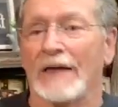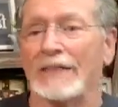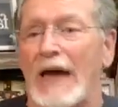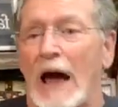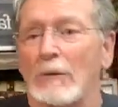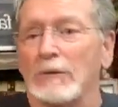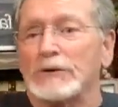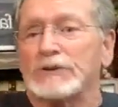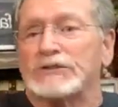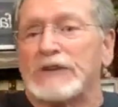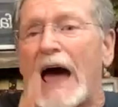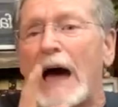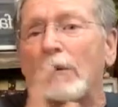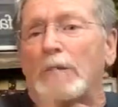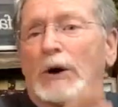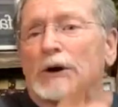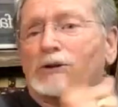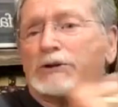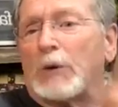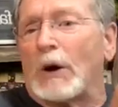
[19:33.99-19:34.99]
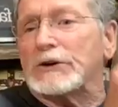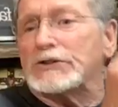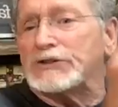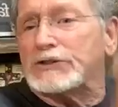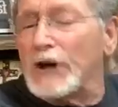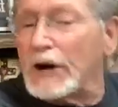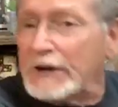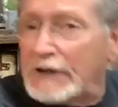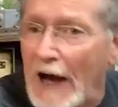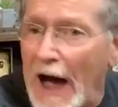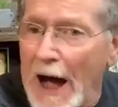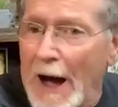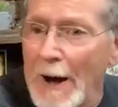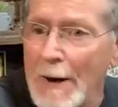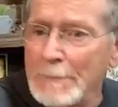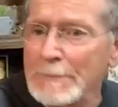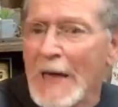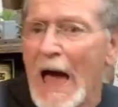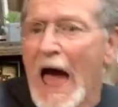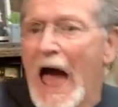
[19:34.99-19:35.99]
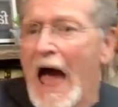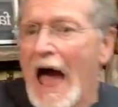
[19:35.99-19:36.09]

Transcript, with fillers: That was that which was to come.